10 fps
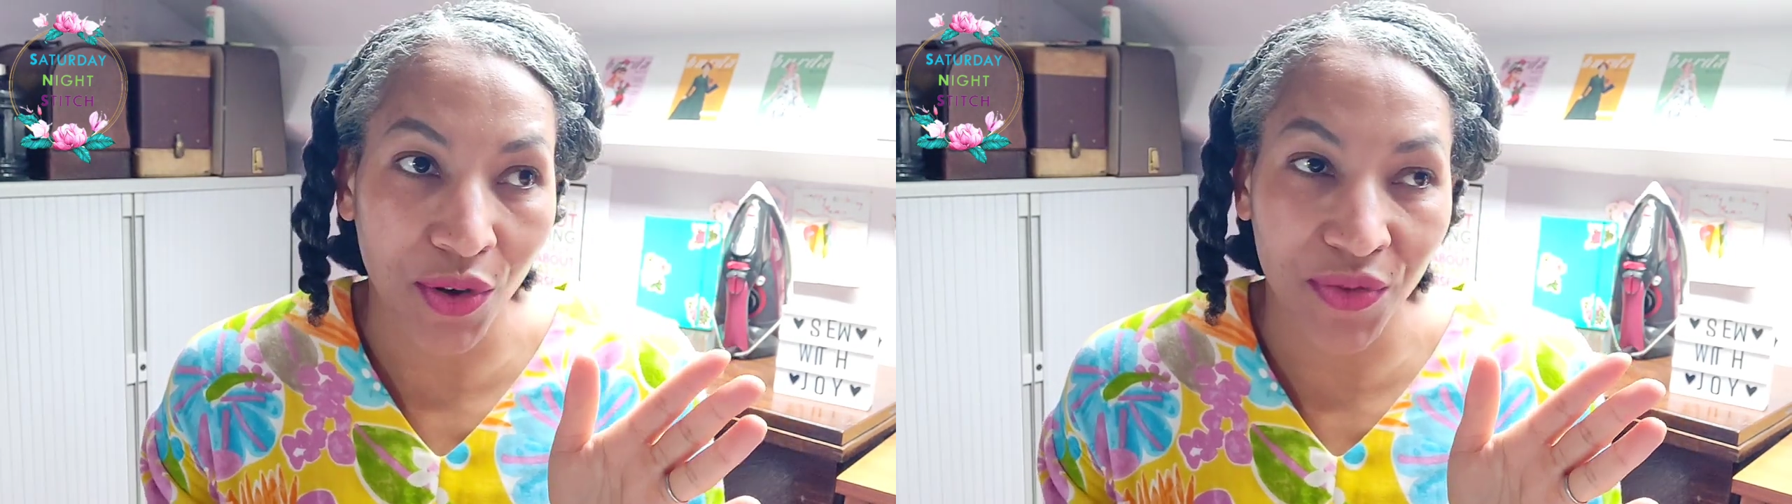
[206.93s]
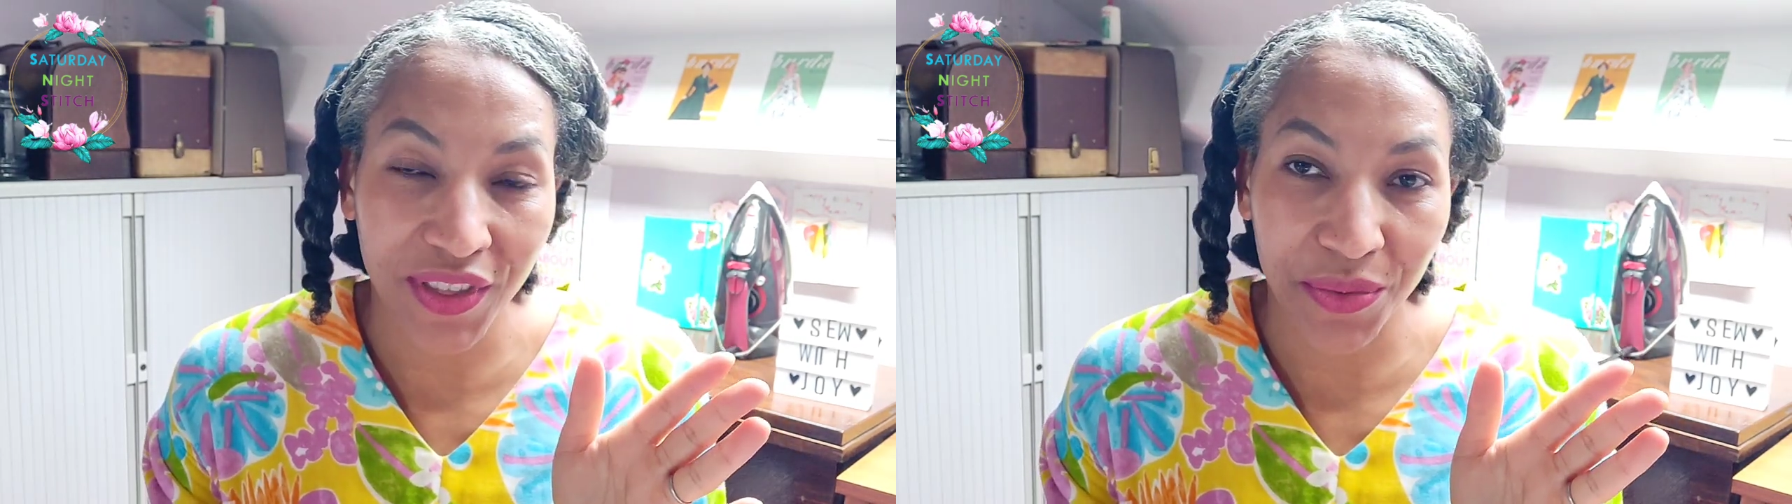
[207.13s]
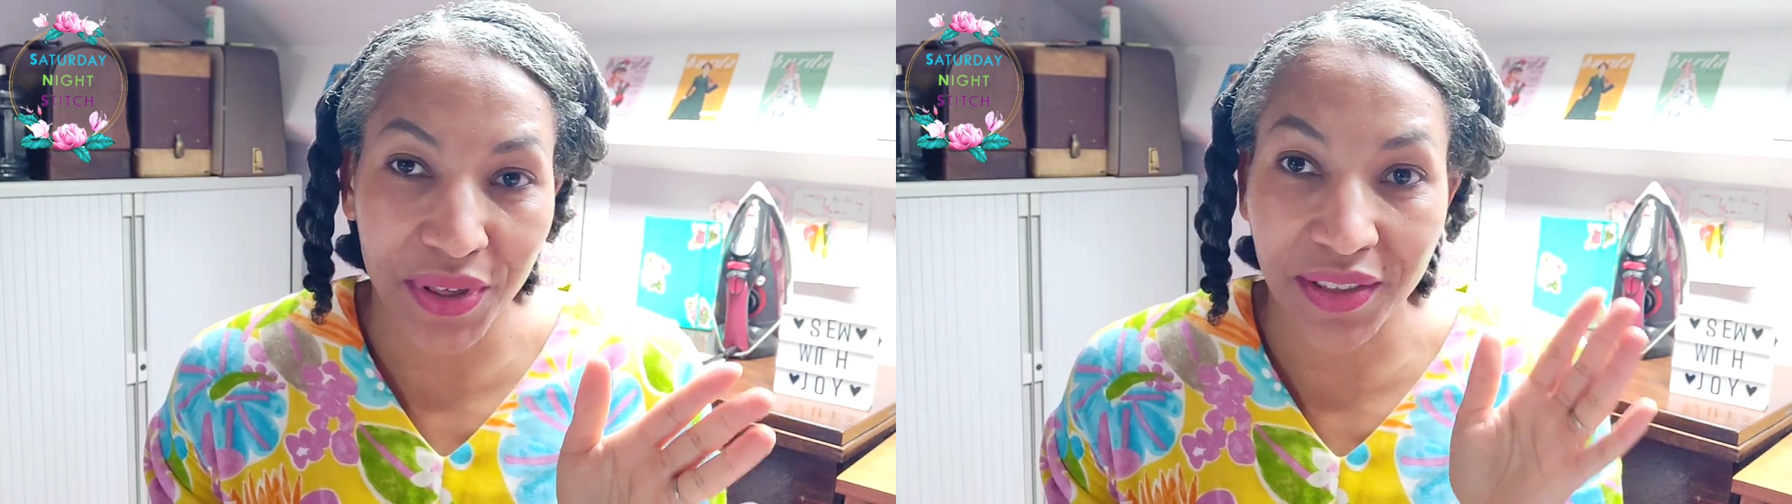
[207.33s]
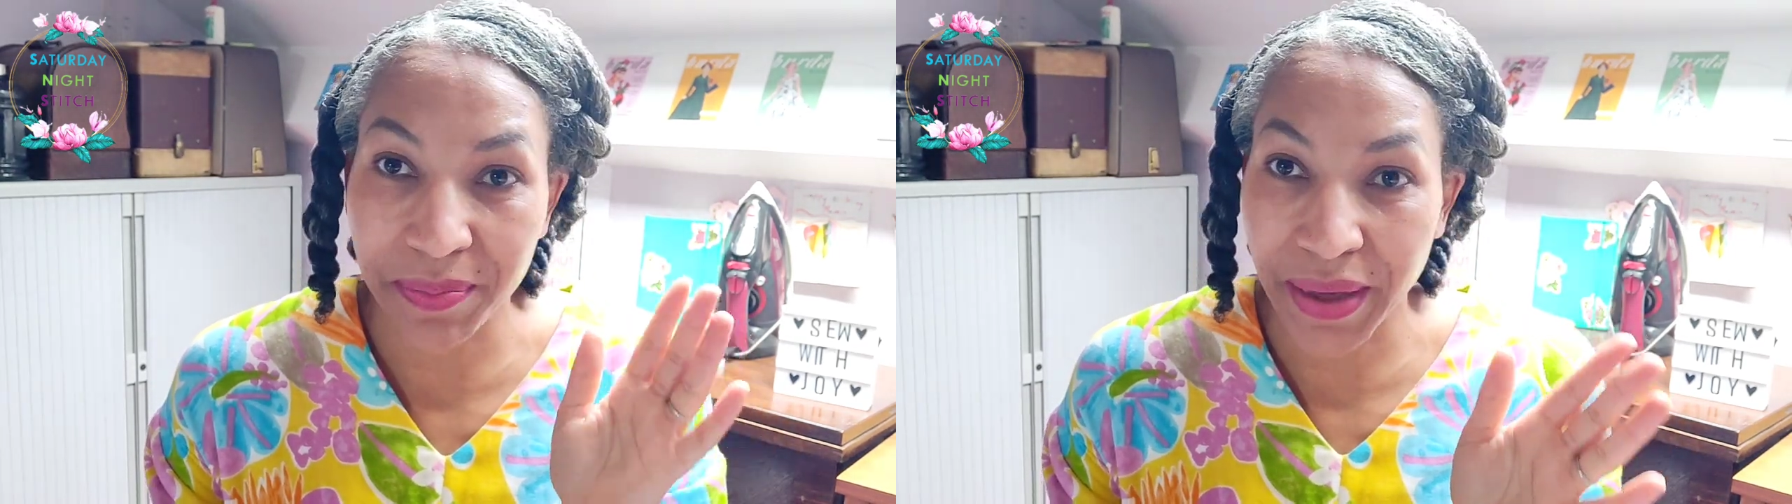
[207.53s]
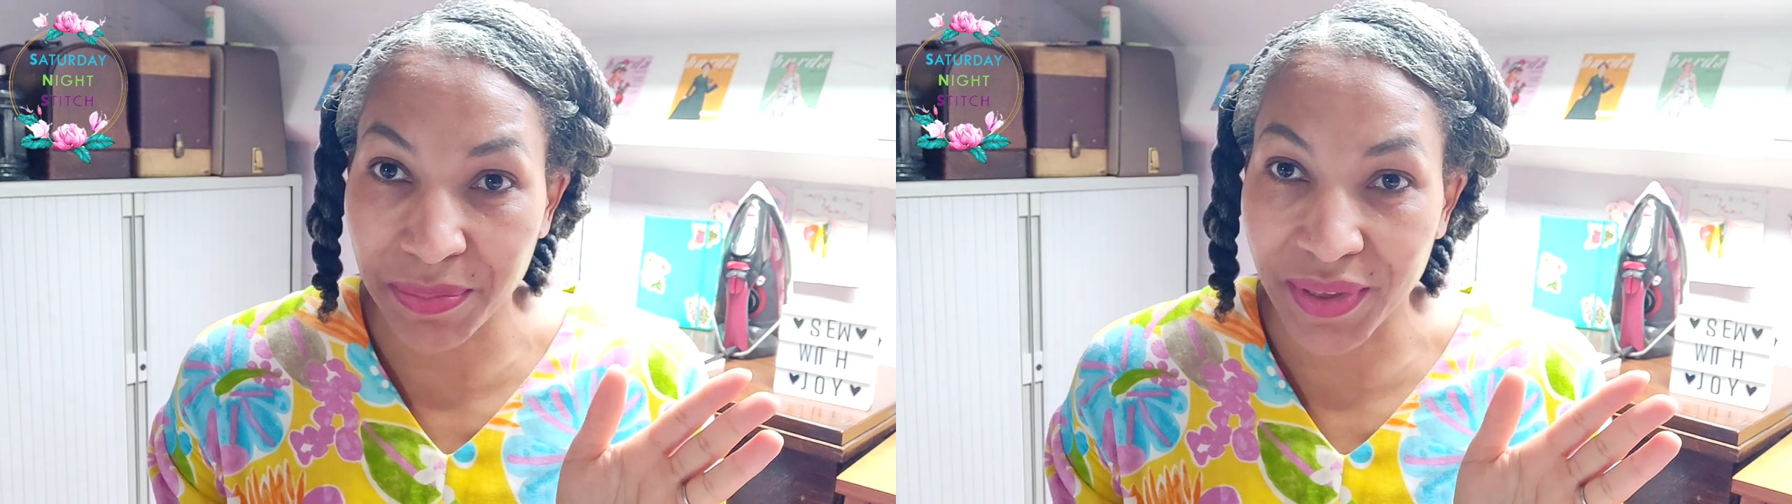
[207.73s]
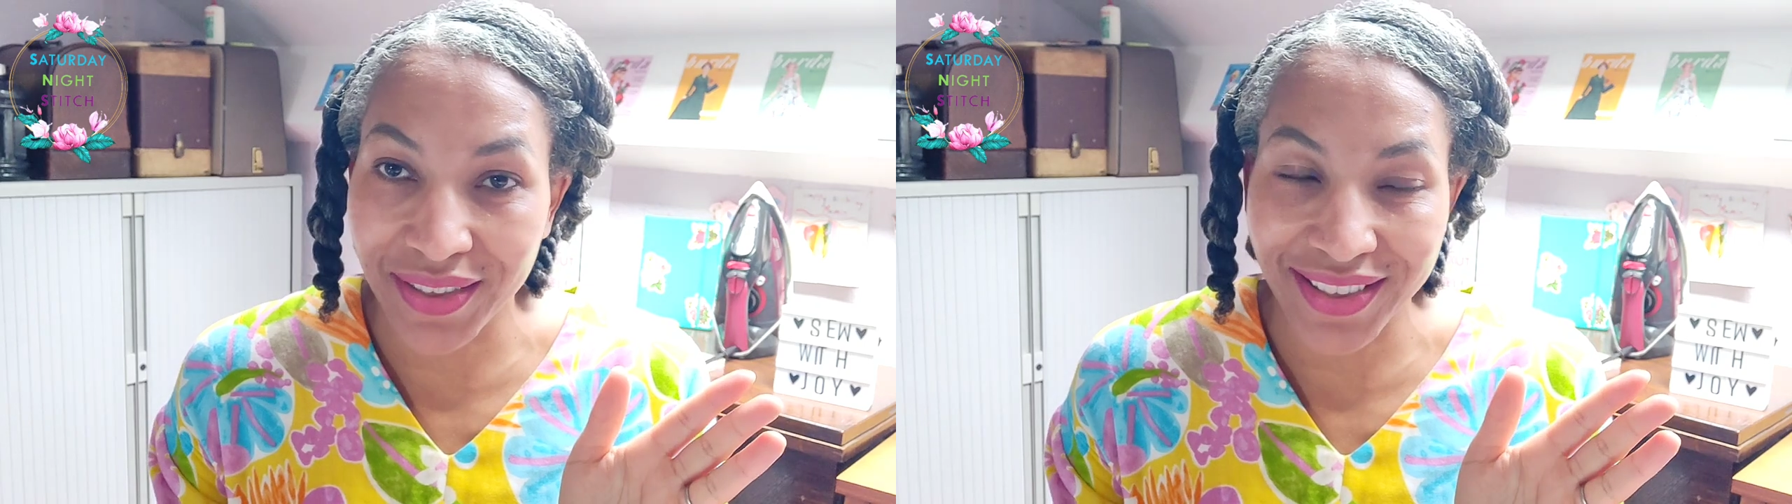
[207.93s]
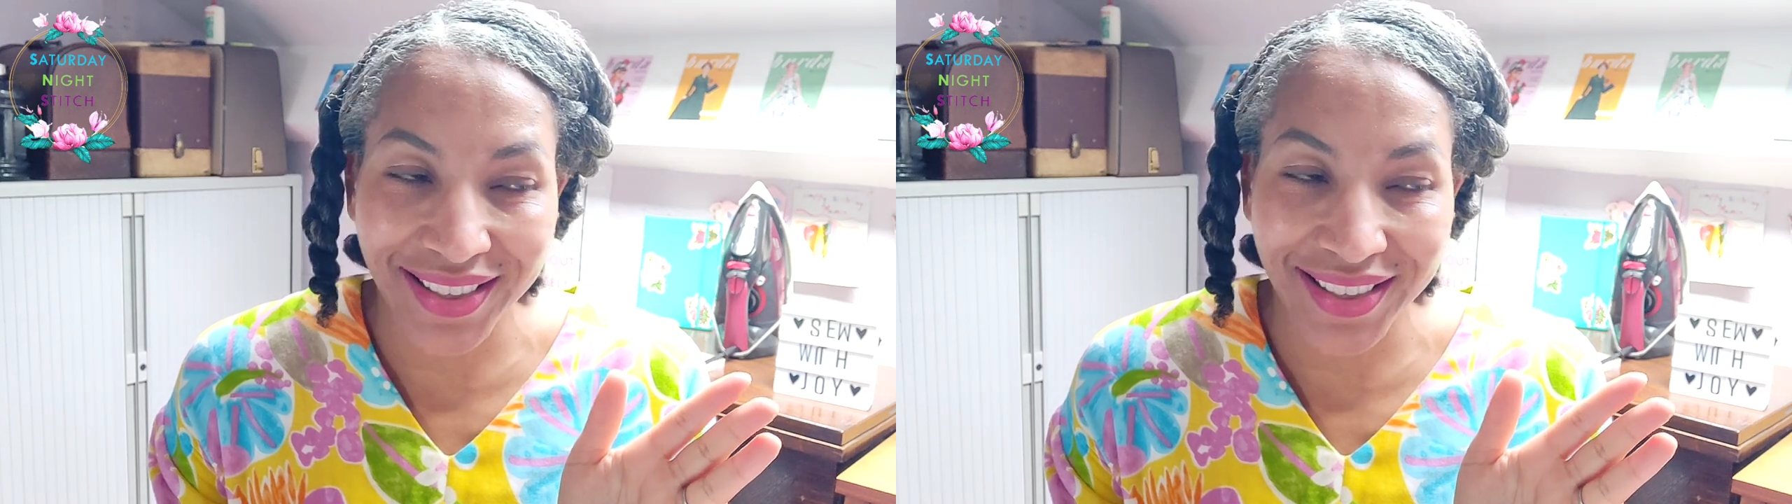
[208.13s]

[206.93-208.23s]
over there, which is Puppies